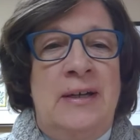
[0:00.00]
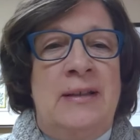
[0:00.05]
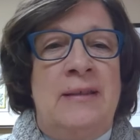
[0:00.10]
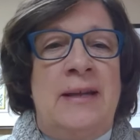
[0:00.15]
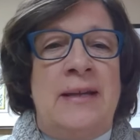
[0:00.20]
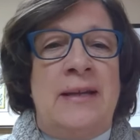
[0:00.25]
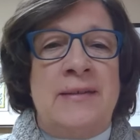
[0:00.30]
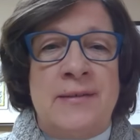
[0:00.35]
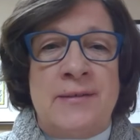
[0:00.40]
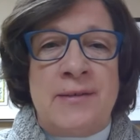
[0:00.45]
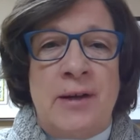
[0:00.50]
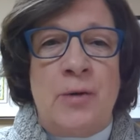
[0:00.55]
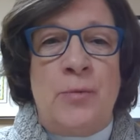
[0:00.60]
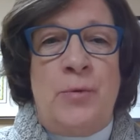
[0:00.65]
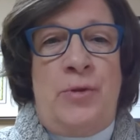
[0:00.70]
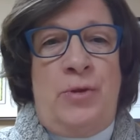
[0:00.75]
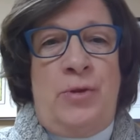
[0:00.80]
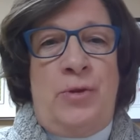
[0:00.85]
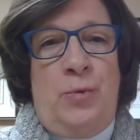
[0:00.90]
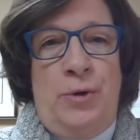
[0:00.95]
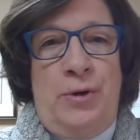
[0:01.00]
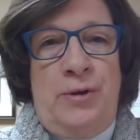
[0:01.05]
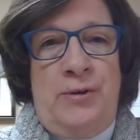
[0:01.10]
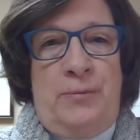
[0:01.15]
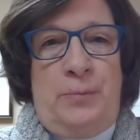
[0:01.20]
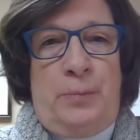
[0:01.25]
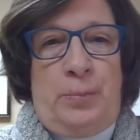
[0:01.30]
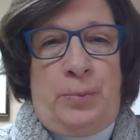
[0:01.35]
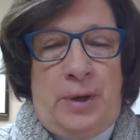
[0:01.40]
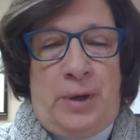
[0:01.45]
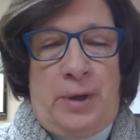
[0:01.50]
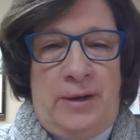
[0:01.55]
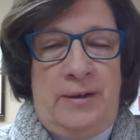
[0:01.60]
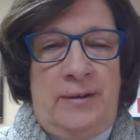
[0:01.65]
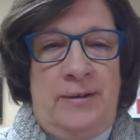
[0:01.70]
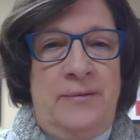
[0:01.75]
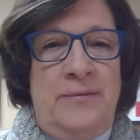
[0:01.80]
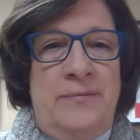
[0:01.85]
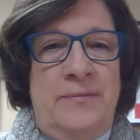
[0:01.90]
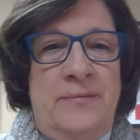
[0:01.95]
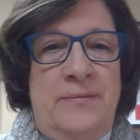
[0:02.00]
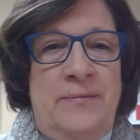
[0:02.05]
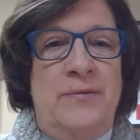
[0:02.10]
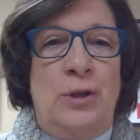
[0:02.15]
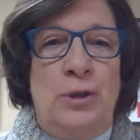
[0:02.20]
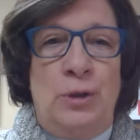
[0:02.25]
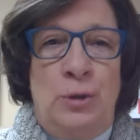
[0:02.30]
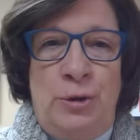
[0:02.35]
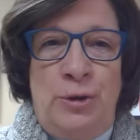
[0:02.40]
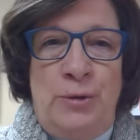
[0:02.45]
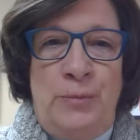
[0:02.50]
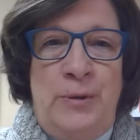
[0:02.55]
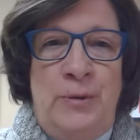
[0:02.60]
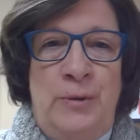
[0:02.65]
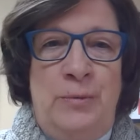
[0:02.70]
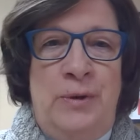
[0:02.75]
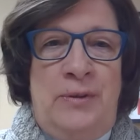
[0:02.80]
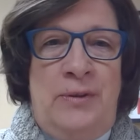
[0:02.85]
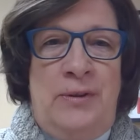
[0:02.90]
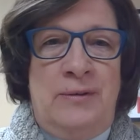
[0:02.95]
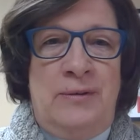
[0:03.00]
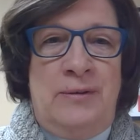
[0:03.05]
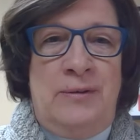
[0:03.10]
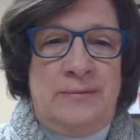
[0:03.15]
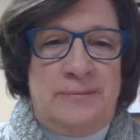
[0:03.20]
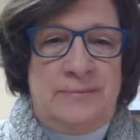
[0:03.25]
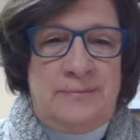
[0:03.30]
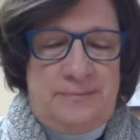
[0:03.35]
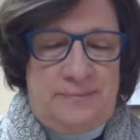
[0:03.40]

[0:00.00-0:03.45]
Let's start with a word of prayer. The Lord be with you.